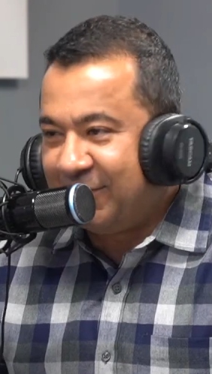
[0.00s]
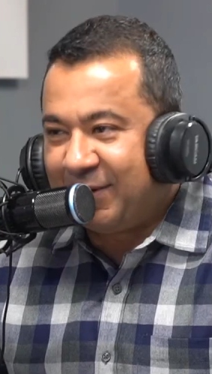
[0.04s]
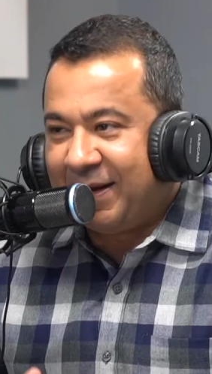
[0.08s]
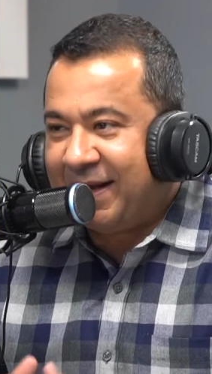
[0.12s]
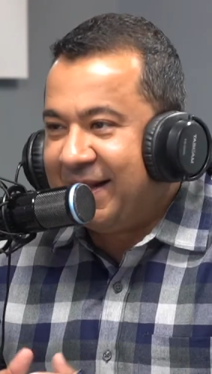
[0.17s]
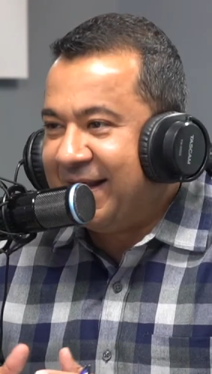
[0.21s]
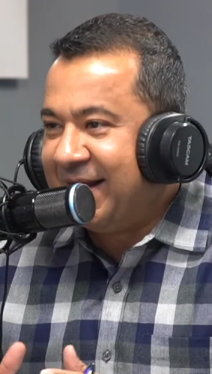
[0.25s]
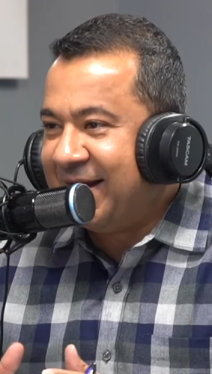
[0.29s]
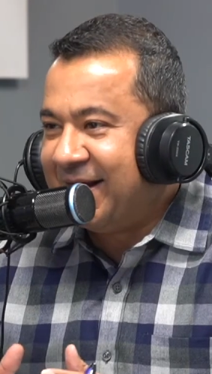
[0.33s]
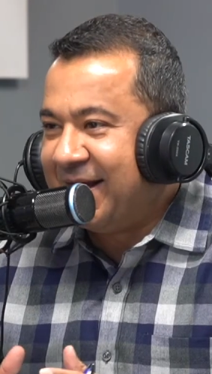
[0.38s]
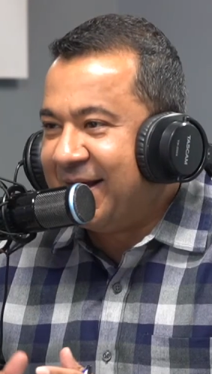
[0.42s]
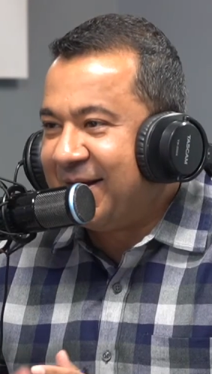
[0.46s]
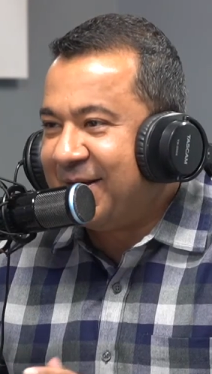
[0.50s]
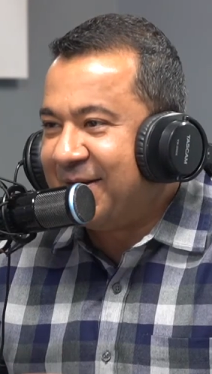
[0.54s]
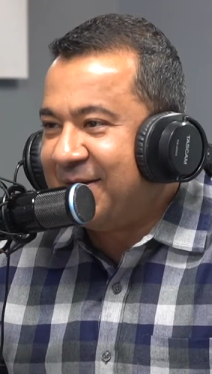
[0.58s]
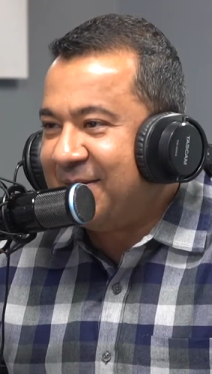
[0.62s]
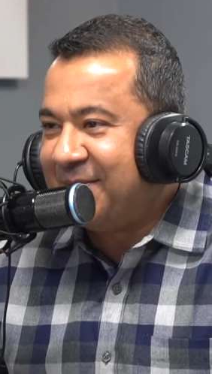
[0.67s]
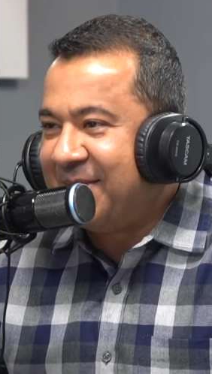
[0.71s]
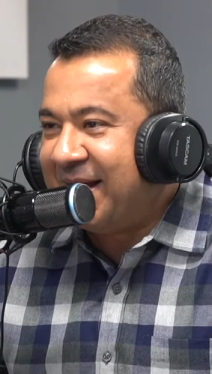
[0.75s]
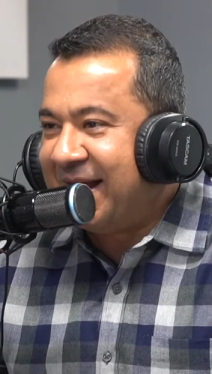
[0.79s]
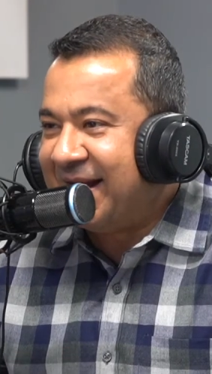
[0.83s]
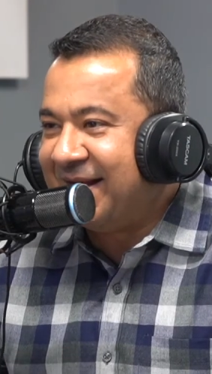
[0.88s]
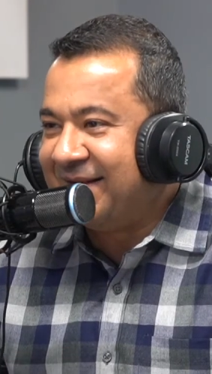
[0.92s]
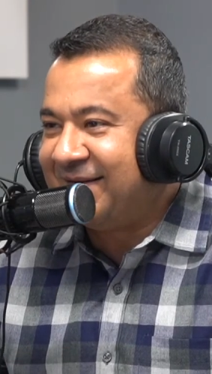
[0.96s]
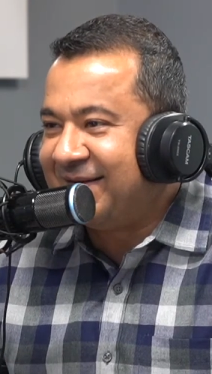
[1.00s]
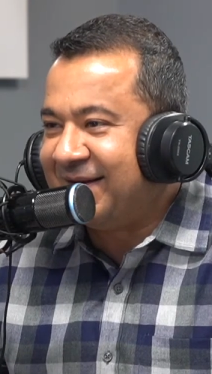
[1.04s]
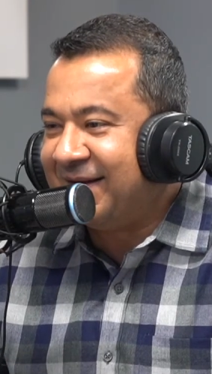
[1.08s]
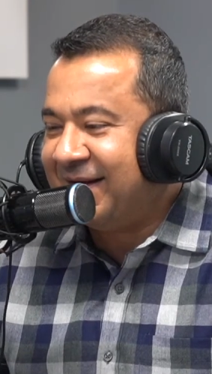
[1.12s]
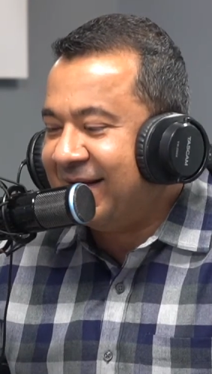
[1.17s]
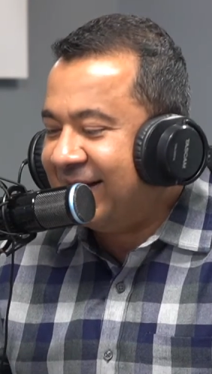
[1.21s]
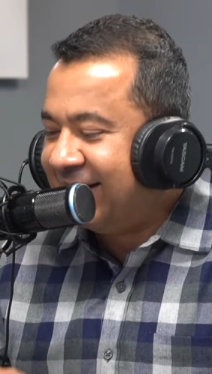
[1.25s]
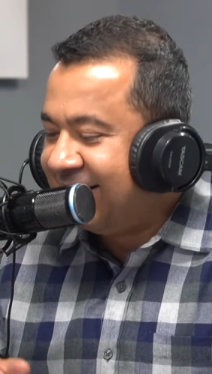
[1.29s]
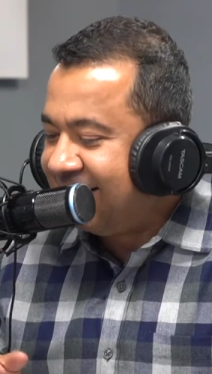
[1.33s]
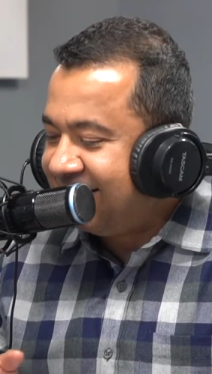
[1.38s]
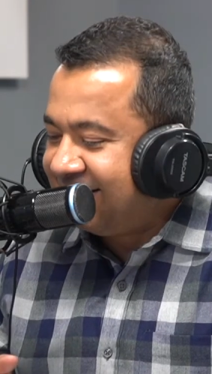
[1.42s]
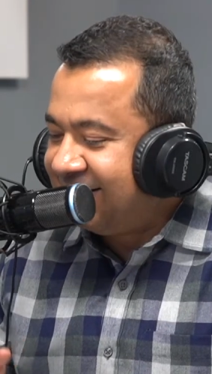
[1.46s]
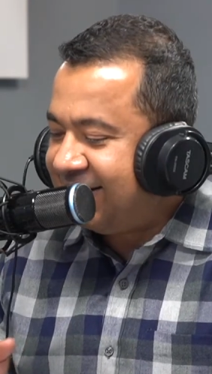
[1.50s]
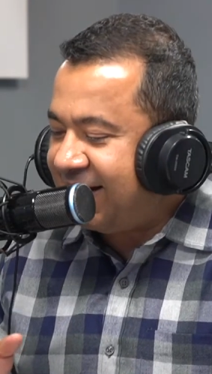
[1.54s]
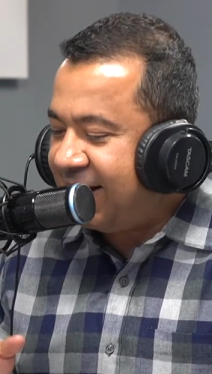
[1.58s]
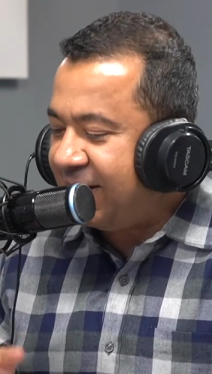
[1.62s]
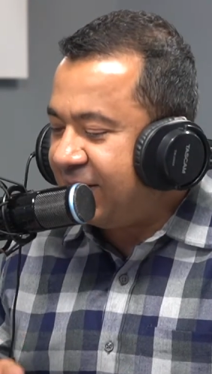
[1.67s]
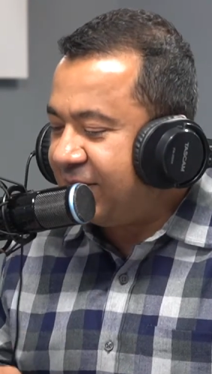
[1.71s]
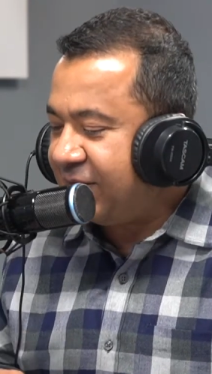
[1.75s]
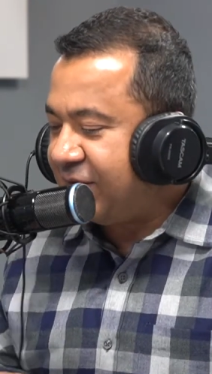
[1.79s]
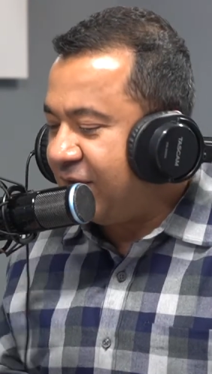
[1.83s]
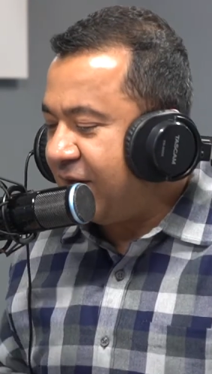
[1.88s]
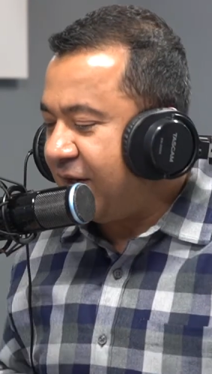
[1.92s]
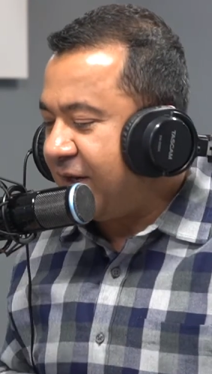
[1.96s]
Well, and they're not on your balance sheet.
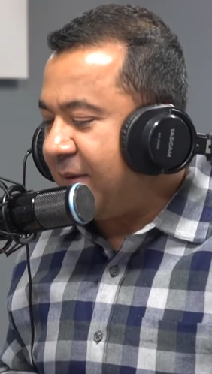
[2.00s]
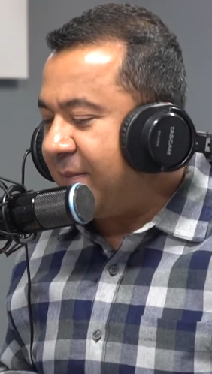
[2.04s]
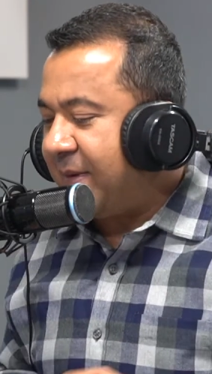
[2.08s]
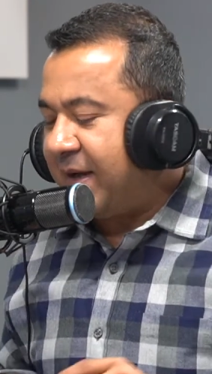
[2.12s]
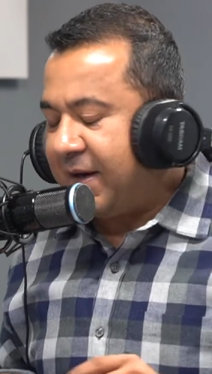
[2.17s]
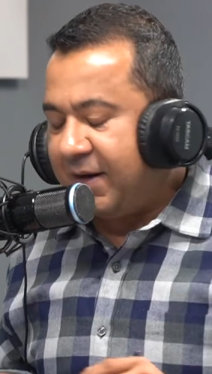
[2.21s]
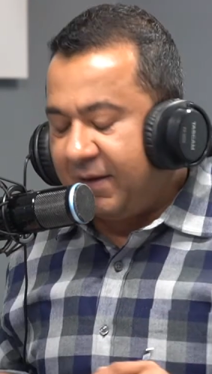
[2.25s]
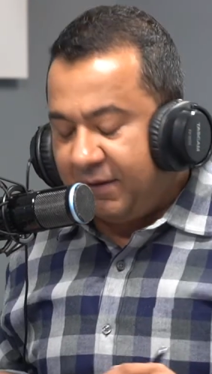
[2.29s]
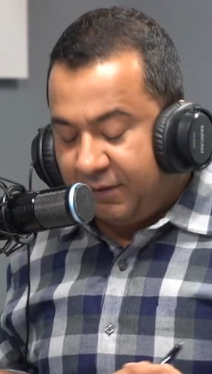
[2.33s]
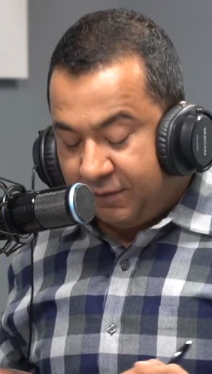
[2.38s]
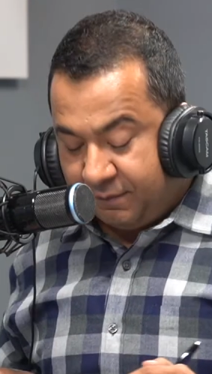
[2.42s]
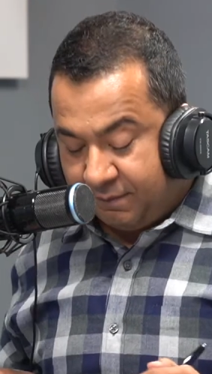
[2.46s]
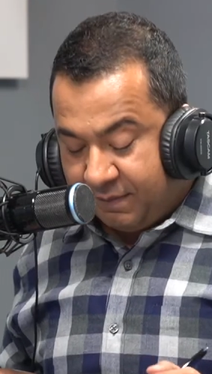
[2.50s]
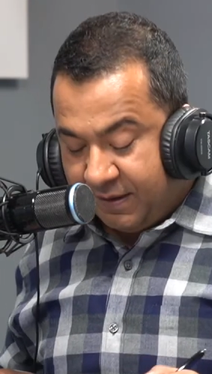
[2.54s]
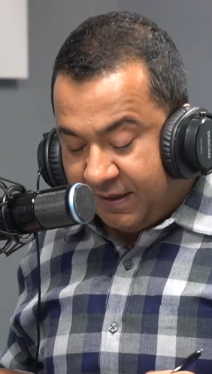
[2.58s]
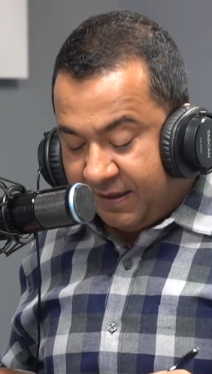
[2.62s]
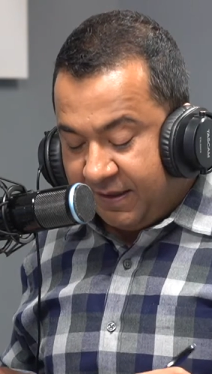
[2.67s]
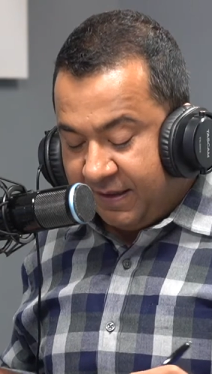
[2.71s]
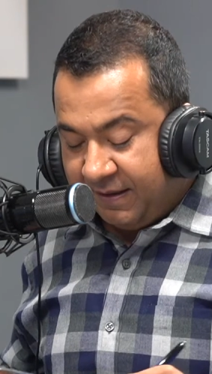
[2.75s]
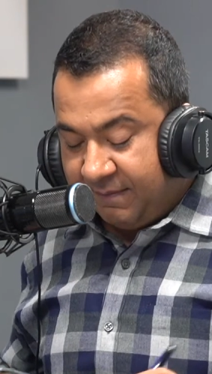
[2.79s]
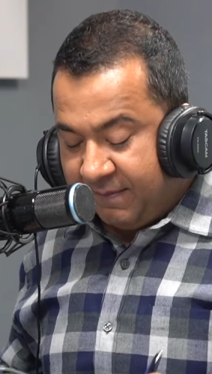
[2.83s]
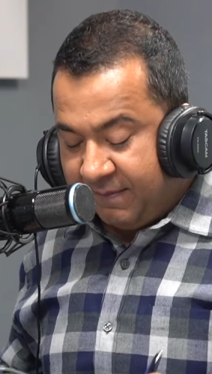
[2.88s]
Talk talk about a little bit